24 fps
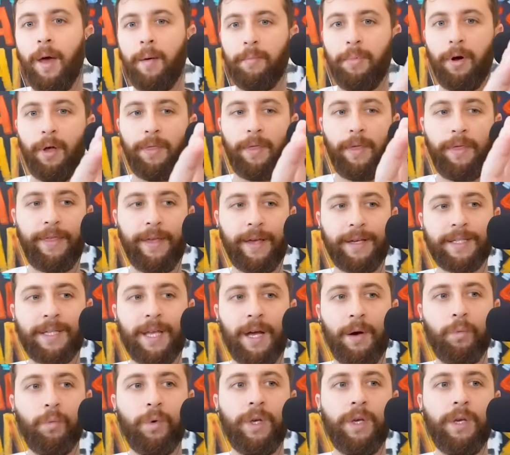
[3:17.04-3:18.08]
But the things
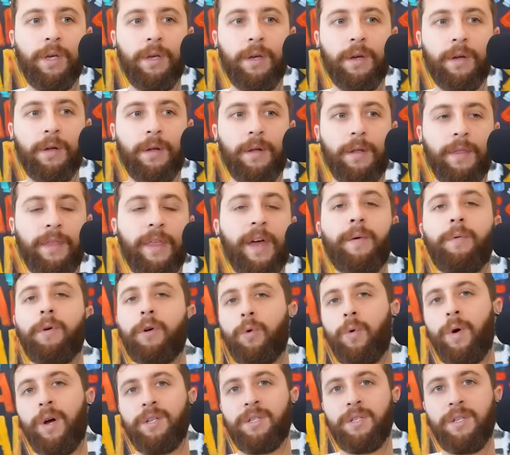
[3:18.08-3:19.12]
that they
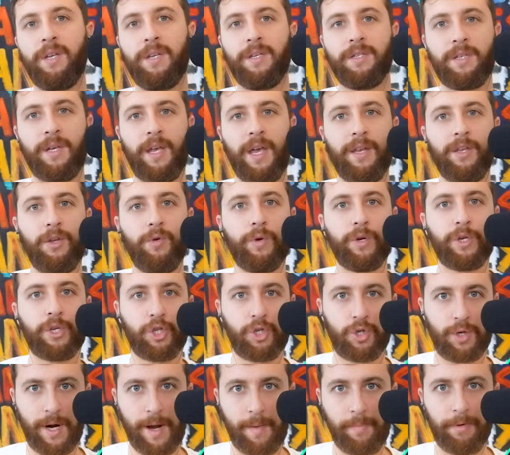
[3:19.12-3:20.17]
requested is, can you
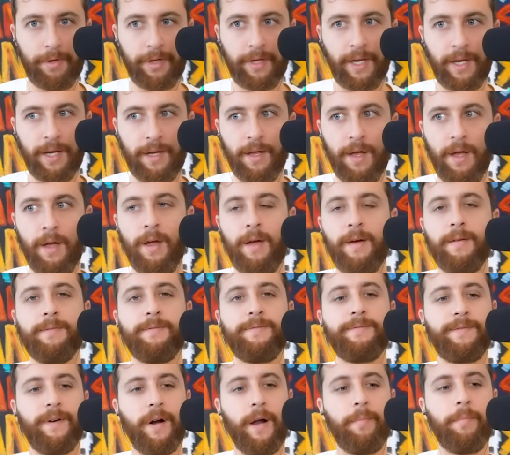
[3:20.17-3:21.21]
extrapolate
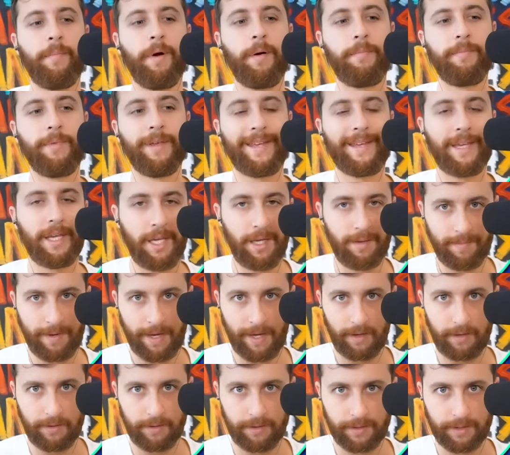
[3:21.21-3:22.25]
from the
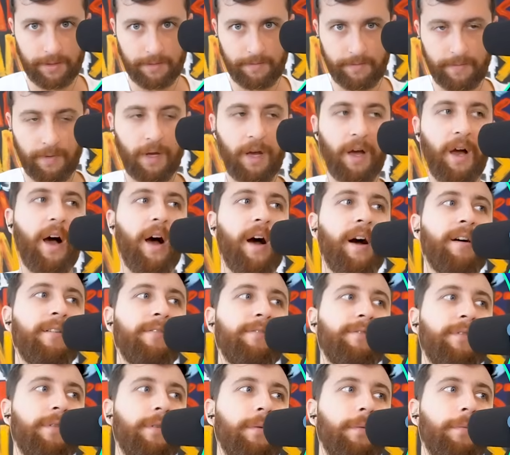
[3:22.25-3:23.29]
emails
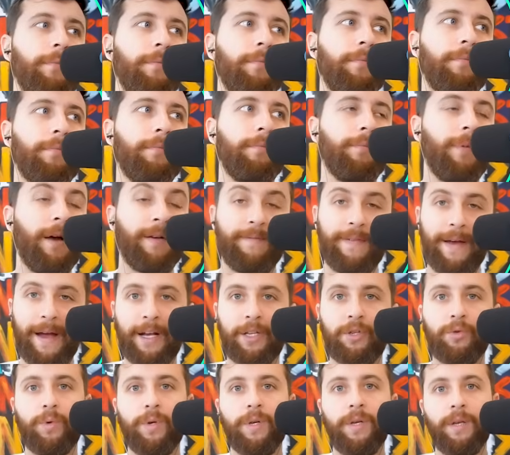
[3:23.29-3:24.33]
of my
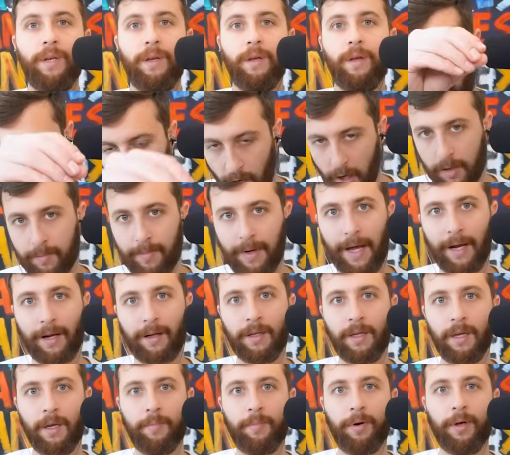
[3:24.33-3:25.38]
factory,
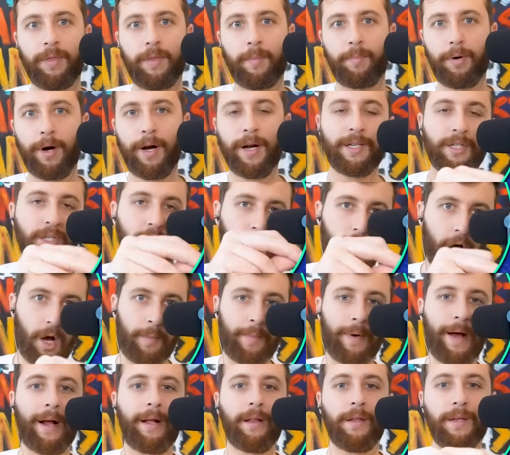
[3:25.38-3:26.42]
automatically input the price,
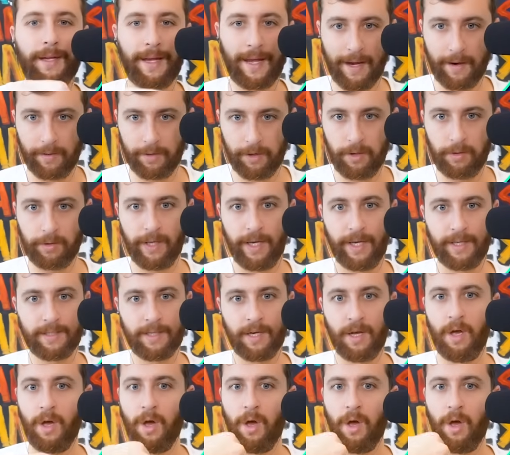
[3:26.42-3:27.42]
automatically calculate